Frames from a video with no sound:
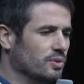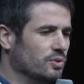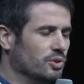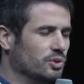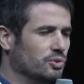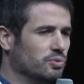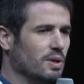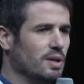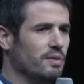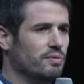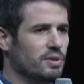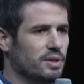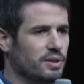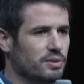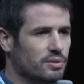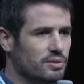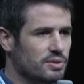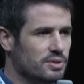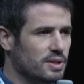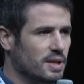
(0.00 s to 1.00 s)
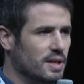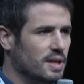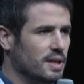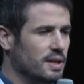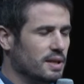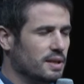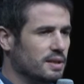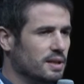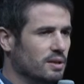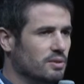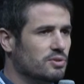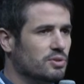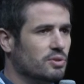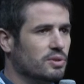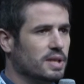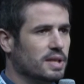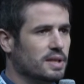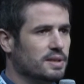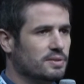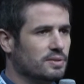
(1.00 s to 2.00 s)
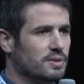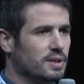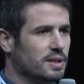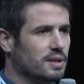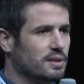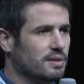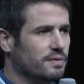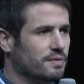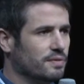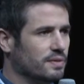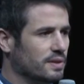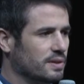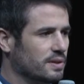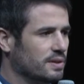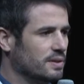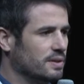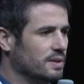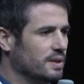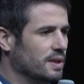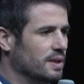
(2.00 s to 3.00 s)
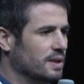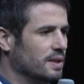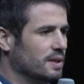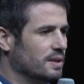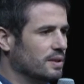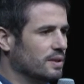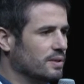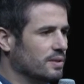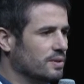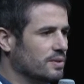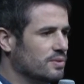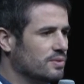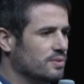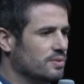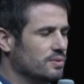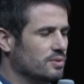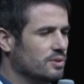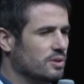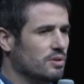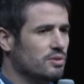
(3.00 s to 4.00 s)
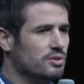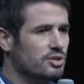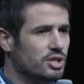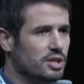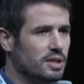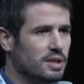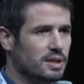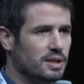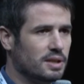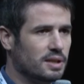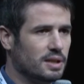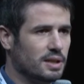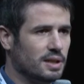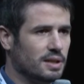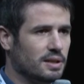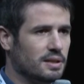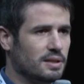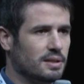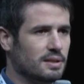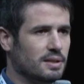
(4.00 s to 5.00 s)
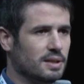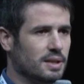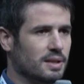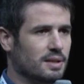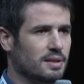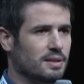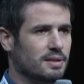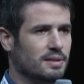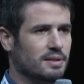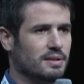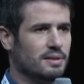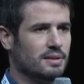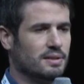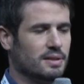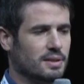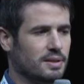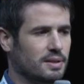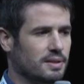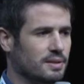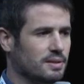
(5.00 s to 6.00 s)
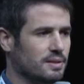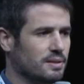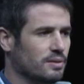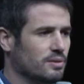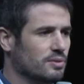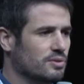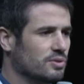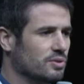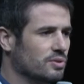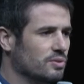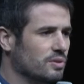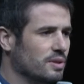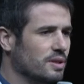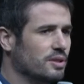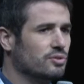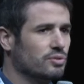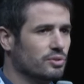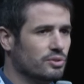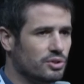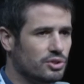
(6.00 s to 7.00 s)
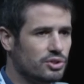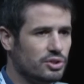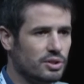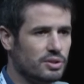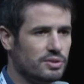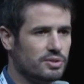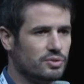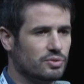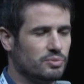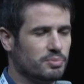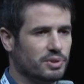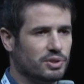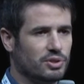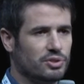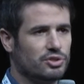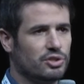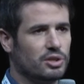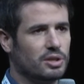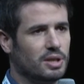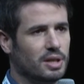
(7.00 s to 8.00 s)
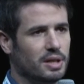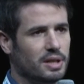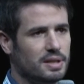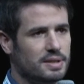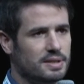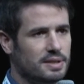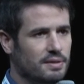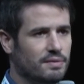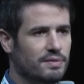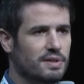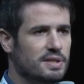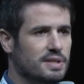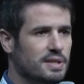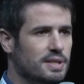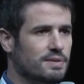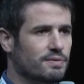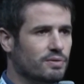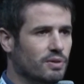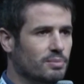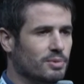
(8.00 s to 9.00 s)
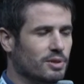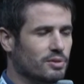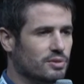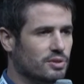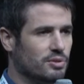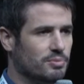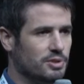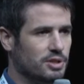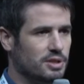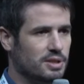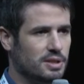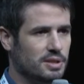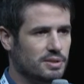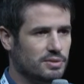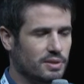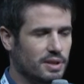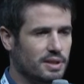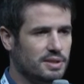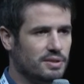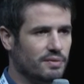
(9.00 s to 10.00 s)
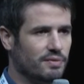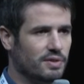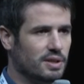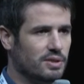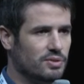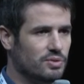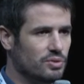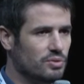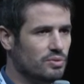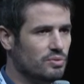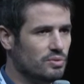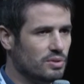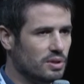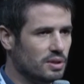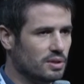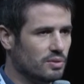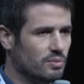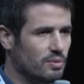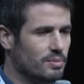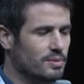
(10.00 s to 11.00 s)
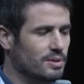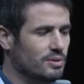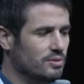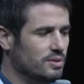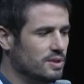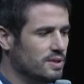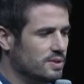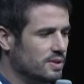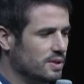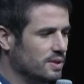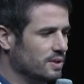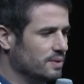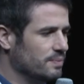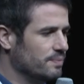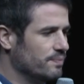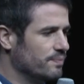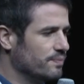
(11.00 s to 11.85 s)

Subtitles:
12 winners, they also get a kind of coaching and also introductions to potential clients and VCs from our community. So that's something new we will do this year.